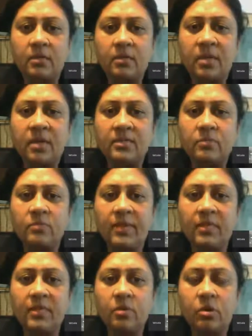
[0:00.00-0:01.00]
That is
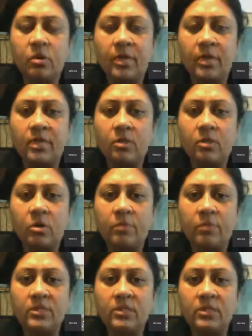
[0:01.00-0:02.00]
why they are not getting the
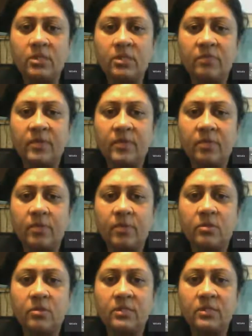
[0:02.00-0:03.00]
occupational certificate,
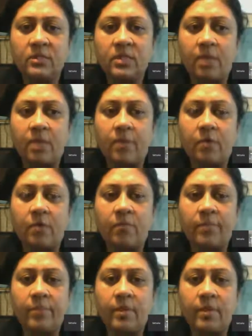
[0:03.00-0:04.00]
because it's above
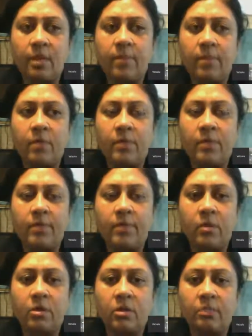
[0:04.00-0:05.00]
and
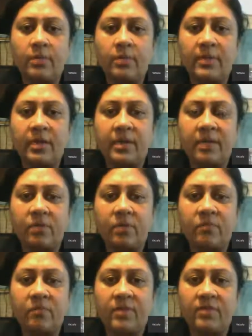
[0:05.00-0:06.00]
beyond the permitted level
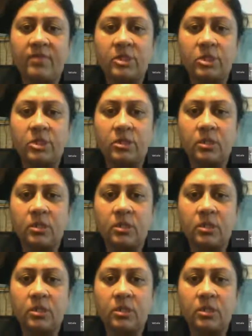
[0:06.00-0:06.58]
of deviation.